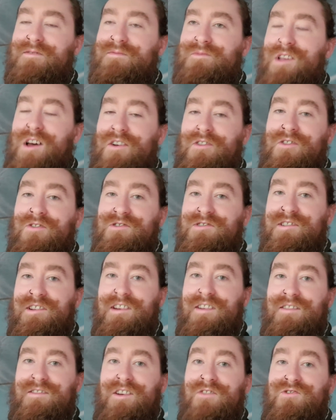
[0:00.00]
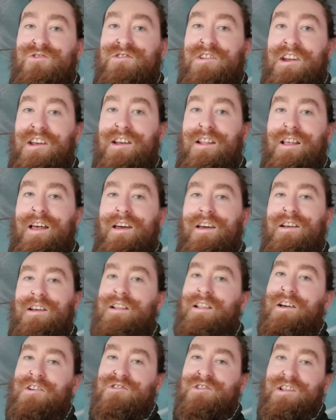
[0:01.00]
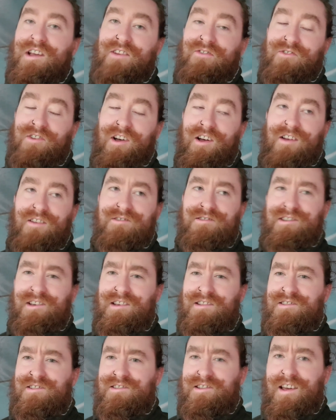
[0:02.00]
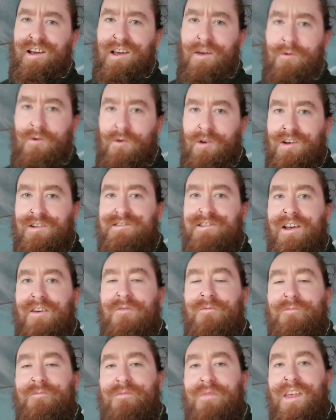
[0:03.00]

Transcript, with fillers: Lord Dunsany collection that I've got. Jesus, can't get my words out.